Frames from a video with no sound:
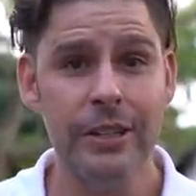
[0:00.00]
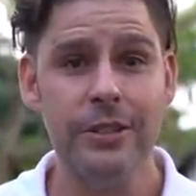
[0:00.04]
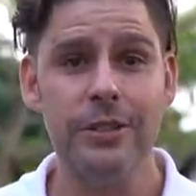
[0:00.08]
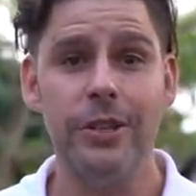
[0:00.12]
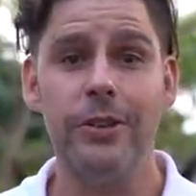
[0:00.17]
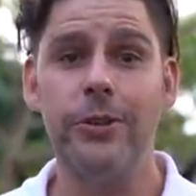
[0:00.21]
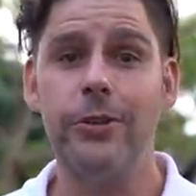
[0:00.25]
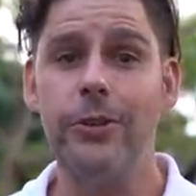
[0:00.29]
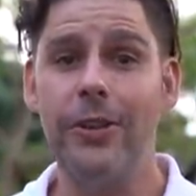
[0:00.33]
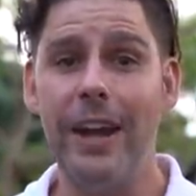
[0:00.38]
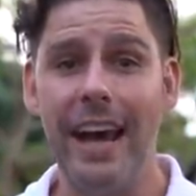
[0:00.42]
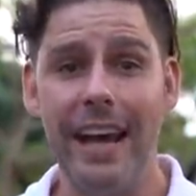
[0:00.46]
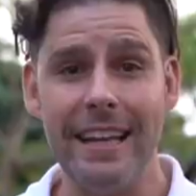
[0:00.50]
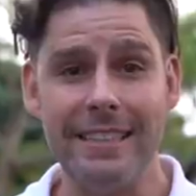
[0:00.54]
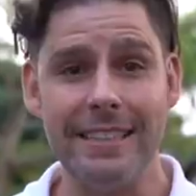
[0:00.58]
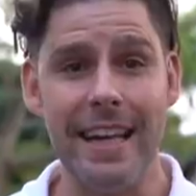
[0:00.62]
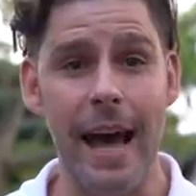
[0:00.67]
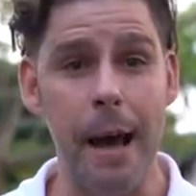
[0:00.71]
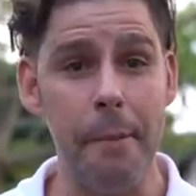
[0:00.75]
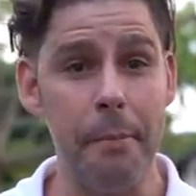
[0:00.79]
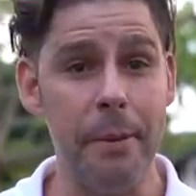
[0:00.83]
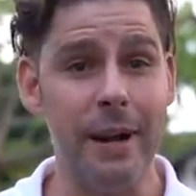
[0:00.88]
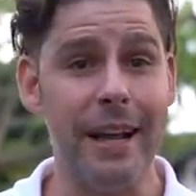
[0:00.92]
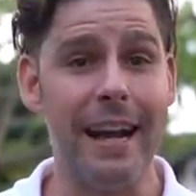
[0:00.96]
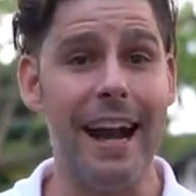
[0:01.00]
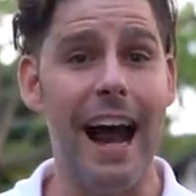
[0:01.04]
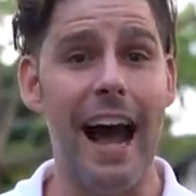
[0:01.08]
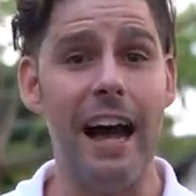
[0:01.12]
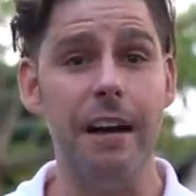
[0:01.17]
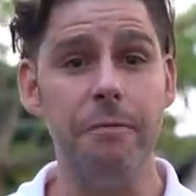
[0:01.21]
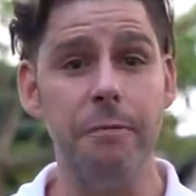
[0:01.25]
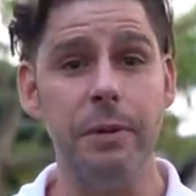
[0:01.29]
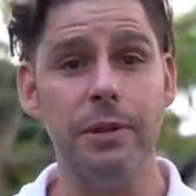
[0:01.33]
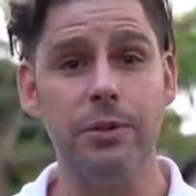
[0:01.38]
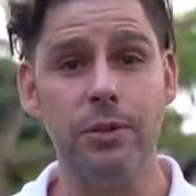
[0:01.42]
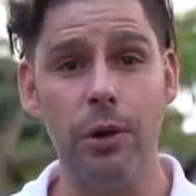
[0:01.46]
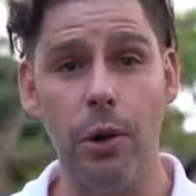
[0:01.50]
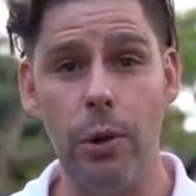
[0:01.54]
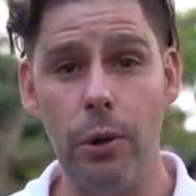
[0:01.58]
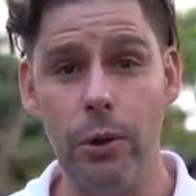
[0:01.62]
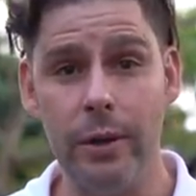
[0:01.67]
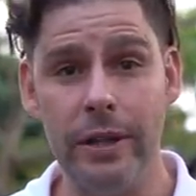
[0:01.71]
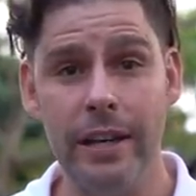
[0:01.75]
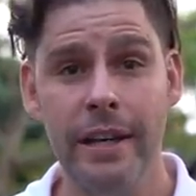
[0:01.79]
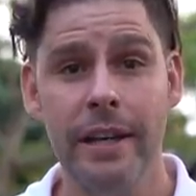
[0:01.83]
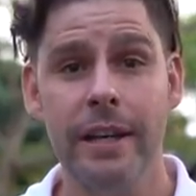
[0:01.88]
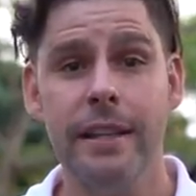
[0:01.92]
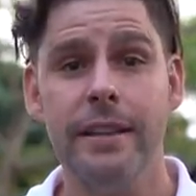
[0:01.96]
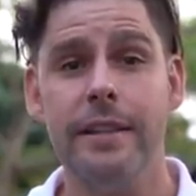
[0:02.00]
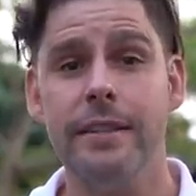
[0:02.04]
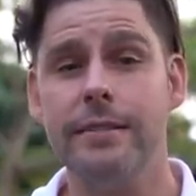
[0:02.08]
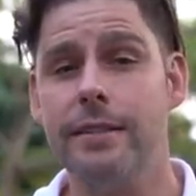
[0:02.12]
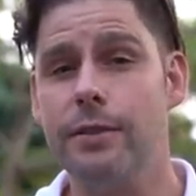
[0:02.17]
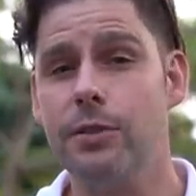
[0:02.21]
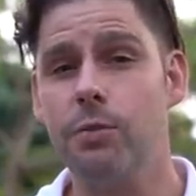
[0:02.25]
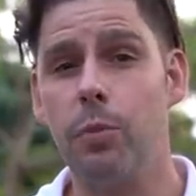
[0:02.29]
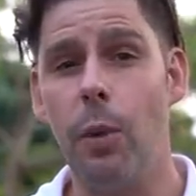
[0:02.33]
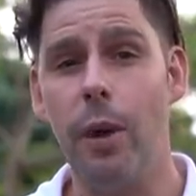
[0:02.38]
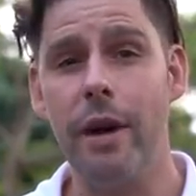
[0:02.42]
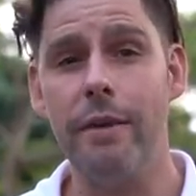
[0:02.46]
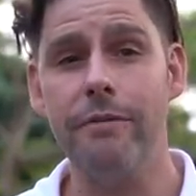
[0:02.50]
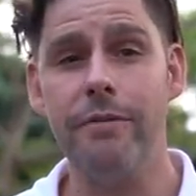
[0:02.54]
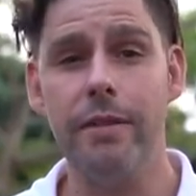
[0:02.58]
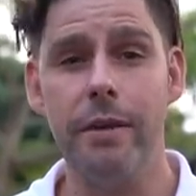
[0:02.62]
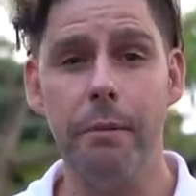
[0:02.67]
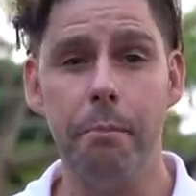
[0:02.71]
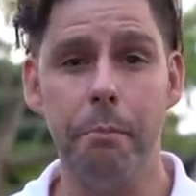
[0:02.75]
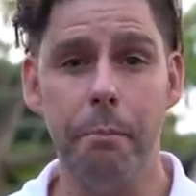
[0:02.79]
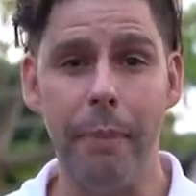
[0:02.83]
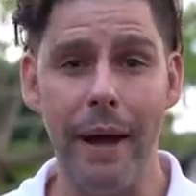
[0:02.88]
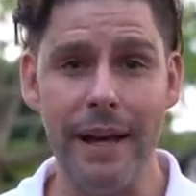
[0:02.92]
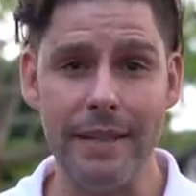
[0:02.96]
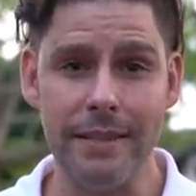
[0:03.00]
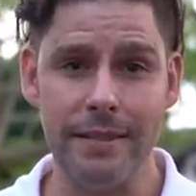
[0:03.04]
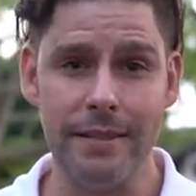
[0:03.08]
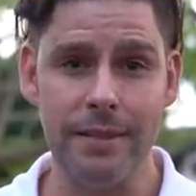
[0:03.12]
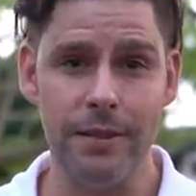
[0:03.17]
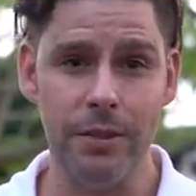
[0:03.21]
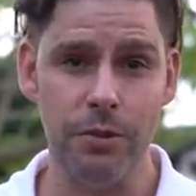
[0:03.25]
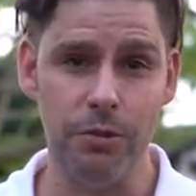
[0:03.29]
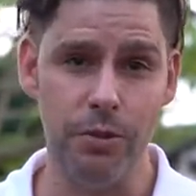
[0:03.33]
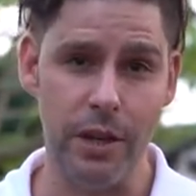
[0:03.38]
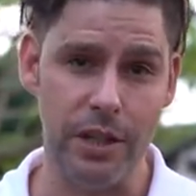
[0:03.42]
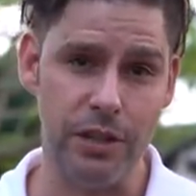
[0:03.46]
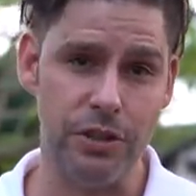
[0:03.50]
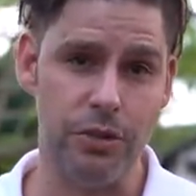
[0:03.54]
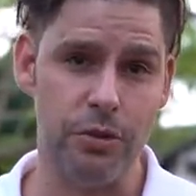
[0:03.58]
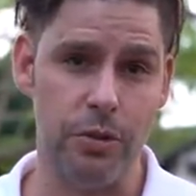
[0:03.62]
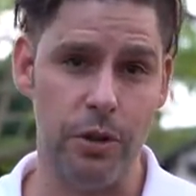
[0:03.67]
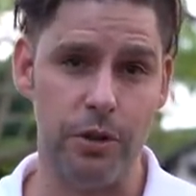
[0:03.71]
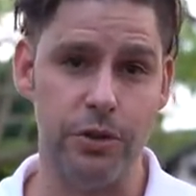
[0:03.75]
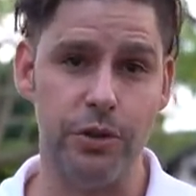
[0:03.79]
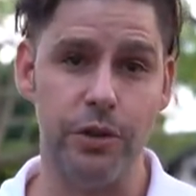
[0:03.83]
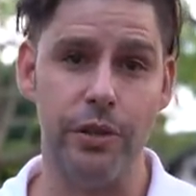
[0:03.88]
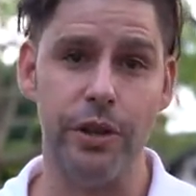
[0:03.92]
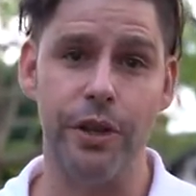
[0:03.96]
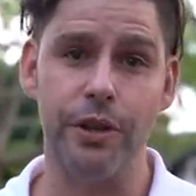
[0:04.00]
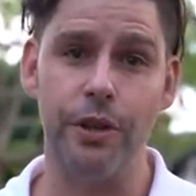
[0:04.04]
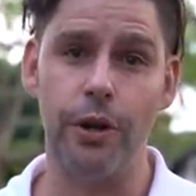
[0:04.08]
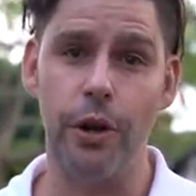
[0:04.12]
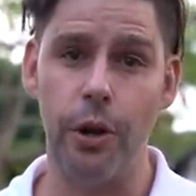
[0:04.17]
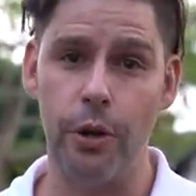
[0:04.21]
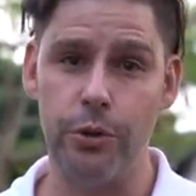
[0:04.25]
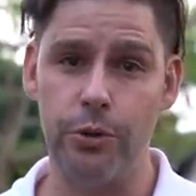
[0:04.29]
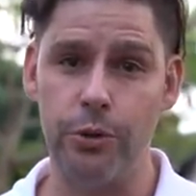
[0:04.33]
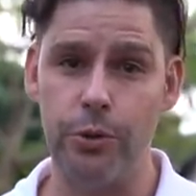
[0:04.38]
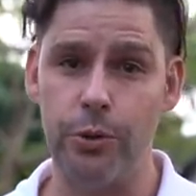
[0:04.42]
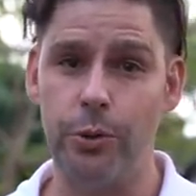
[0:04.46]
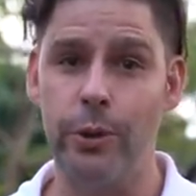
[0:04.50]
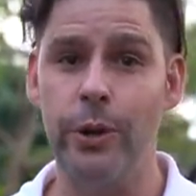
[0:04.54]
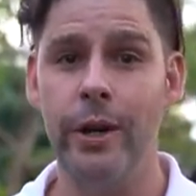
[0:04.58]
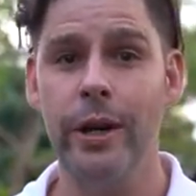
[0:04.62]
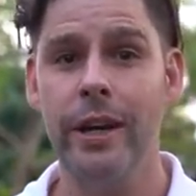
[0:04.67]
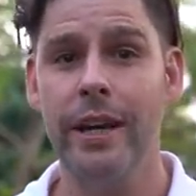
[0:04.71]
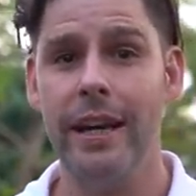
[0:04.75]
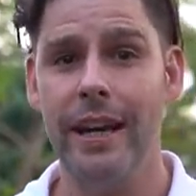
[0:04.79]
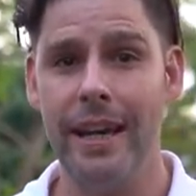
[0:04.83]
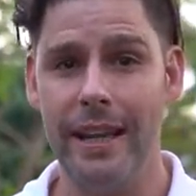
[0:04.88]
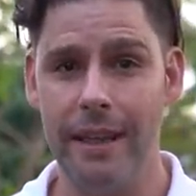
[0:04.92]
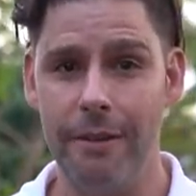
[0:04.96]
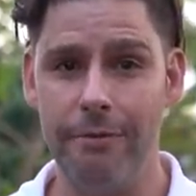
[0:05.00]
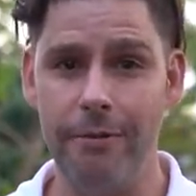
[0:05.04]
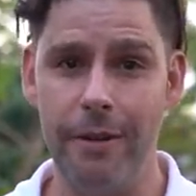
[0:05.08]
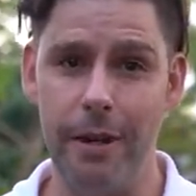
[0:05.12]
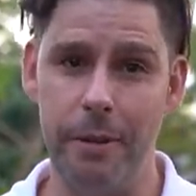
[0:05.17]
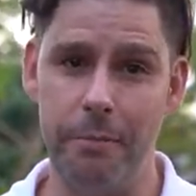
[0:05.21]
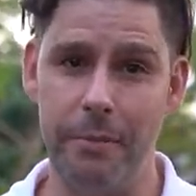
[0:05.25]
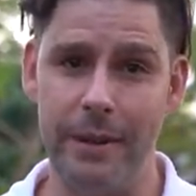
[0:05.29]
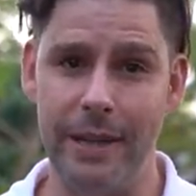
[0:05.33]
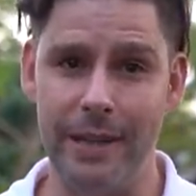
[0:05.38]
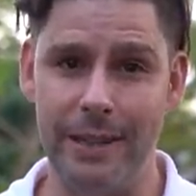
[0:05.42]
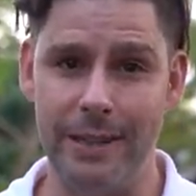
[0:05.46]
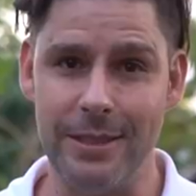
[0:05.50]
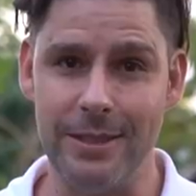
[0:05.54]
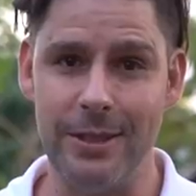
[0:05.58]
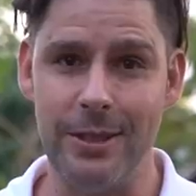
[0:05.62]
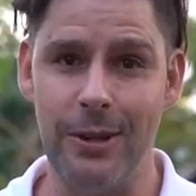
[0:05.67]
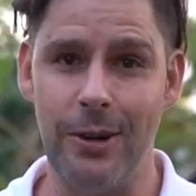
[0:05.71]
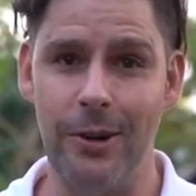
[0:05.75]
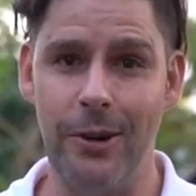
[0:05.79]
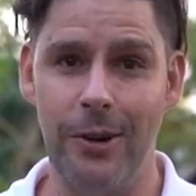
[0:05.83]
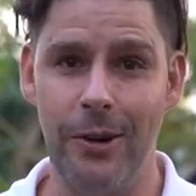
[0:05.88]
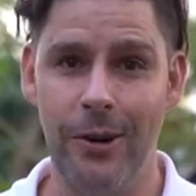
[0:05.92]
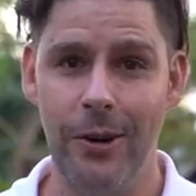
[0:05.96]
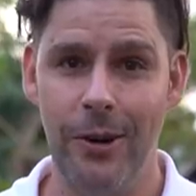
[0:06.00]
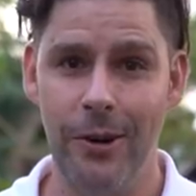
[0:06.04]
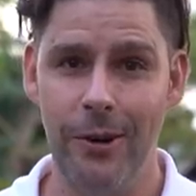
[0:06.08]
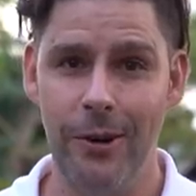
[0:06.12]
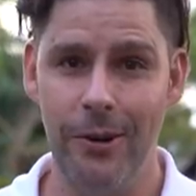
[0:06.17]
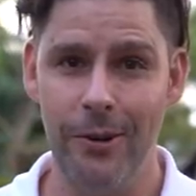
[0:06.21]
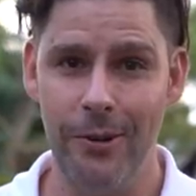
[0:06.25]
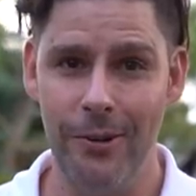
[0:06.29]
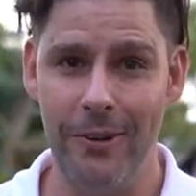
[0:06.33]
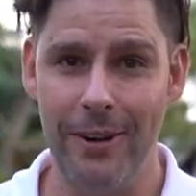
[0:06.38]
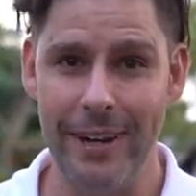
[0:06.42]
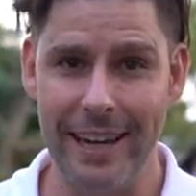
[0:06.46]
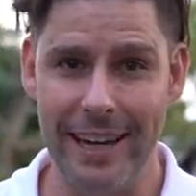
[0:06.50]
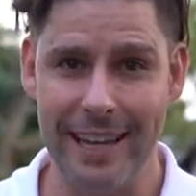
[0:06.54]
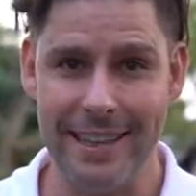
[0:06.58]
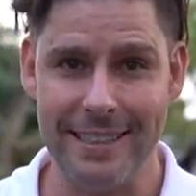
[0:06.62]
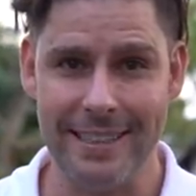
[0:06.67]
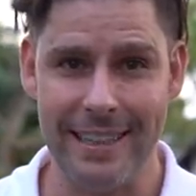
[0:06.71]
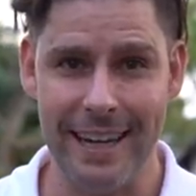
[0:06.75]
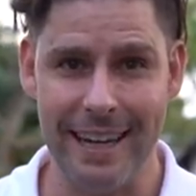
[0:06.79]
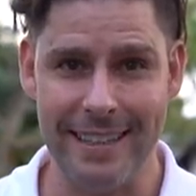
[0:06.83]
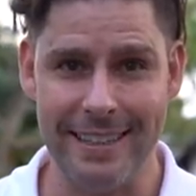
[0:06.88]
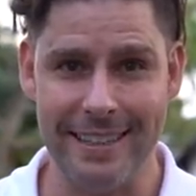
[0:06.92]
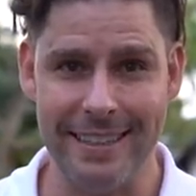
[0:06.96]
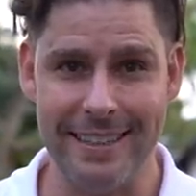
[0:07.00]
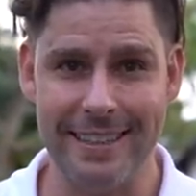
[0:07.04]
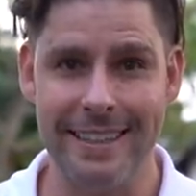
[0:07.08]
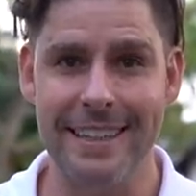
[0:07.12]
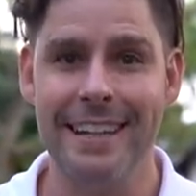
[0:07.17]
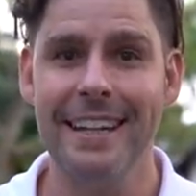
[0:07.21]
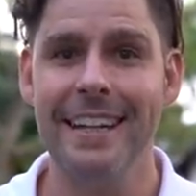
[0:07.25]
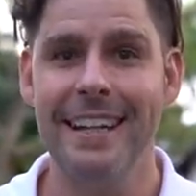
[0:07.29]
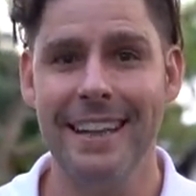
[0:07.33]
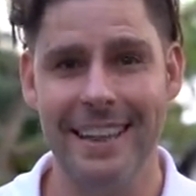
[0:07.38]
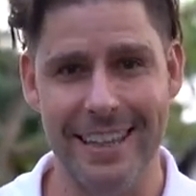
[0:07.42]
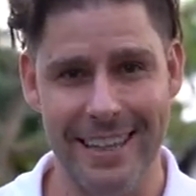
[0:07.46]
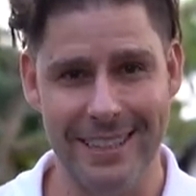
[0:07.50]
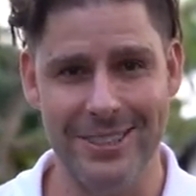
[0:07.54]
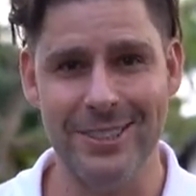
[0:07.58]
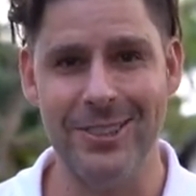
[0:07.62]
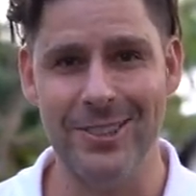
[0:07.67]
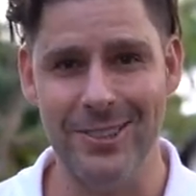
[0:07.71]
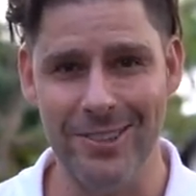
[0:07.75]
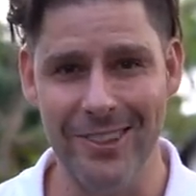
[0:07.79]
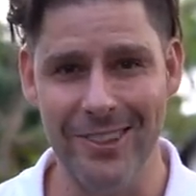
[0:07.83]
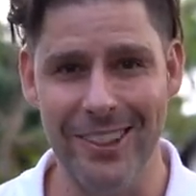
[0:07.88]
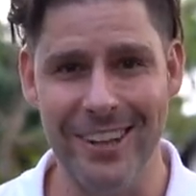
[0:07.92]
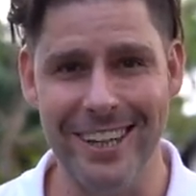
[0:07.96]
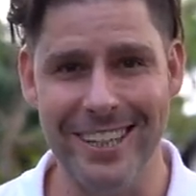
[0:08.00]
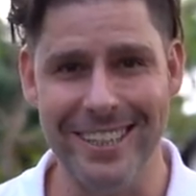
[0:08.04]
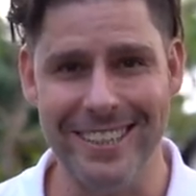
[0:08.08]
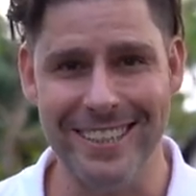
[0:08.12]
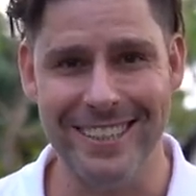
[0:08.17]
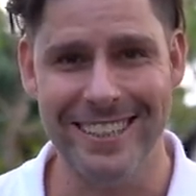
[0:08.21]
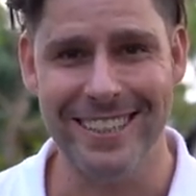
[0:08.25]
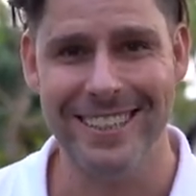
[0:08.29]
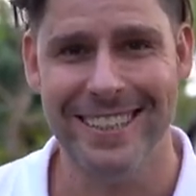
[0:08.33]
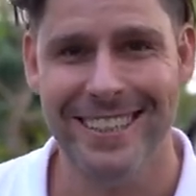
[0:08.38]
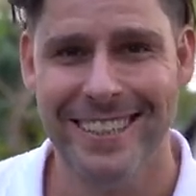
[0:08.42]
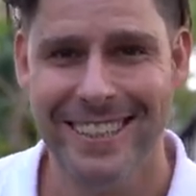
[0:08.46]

So today it's happening, and I've been told this is one of the best restaurants you can go to in the Philippines. So really excited. Let's do this.